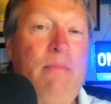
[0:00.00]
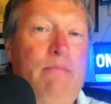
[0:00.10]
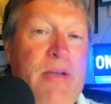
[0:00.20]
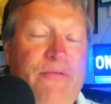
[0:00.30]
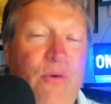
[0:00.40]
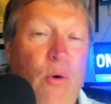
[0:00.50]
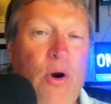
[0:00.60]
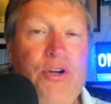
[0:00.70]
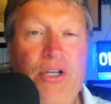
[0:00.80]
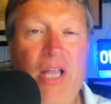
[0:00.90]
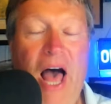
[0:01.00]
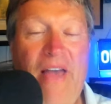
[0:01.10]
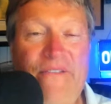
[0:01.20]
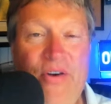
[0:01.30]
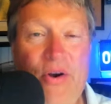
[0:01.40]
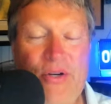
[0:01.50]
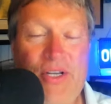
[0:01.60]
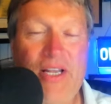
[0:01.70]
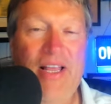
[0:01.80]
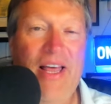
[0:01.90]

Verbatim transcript: before July 1st.